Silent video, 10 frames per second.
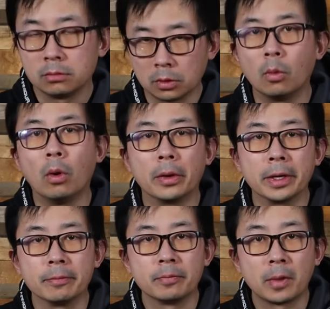Don't
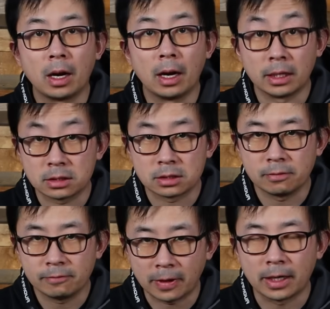worry, let's
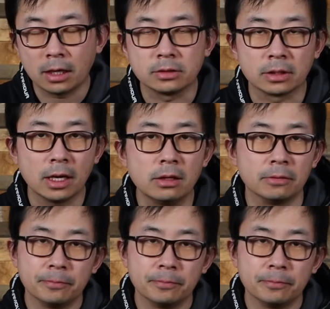find out together.